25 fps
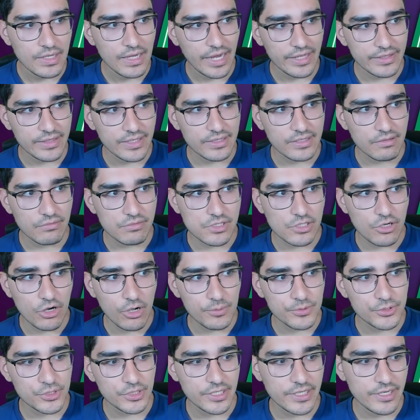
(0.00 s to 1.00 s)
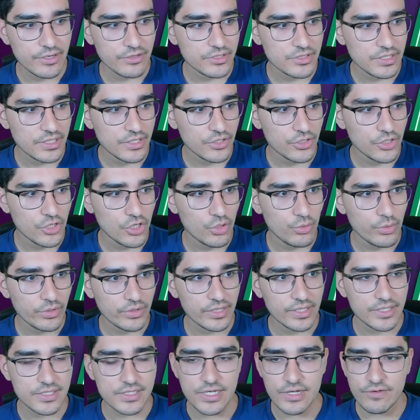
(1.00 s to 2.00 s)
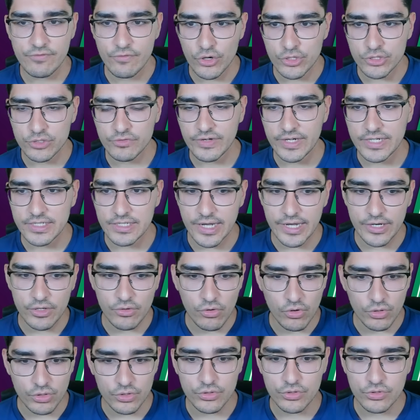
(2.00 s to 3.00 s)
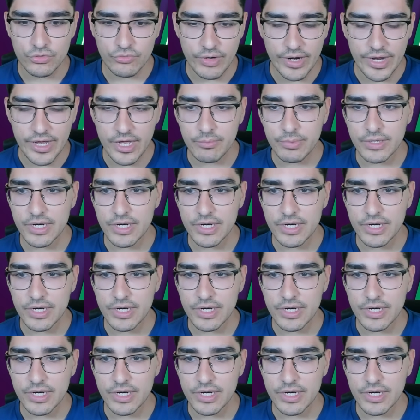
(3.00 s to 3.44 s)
I think there was an option here to either go with, let's say, Virgil van Dijk or Cucurella,